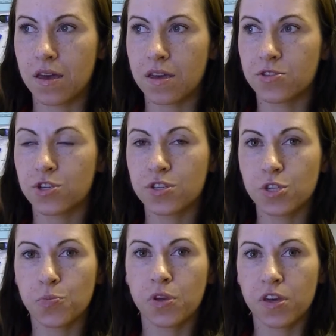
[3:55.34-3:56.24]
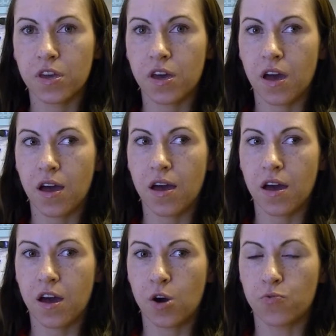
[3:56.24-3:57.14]
it's good to be
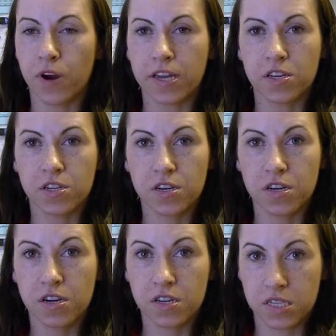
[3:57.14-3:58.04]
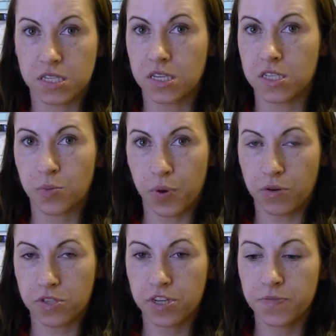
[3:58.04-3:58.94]
a regular, consistent
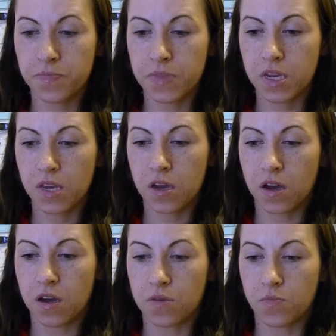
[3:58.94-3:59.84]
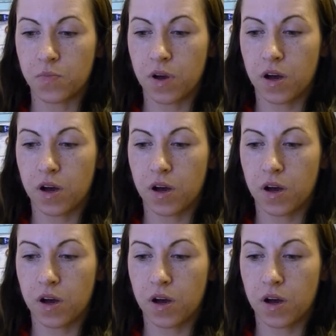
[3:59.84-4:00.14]
poster, and